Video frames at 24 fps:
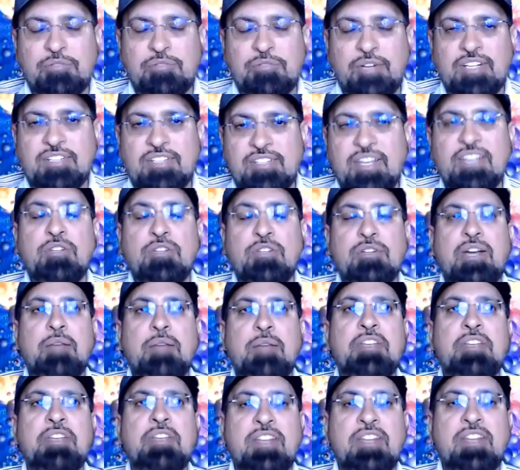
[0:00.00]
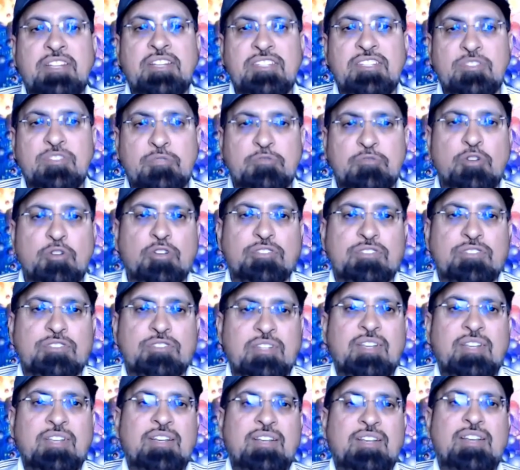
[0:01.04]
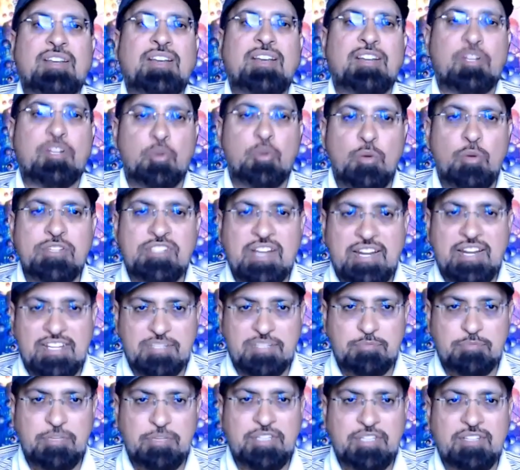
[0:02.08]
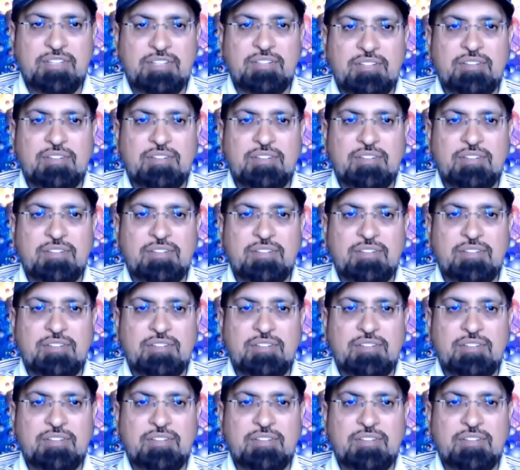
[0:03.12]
yeah, so I mean, it is, of course, Queensland has been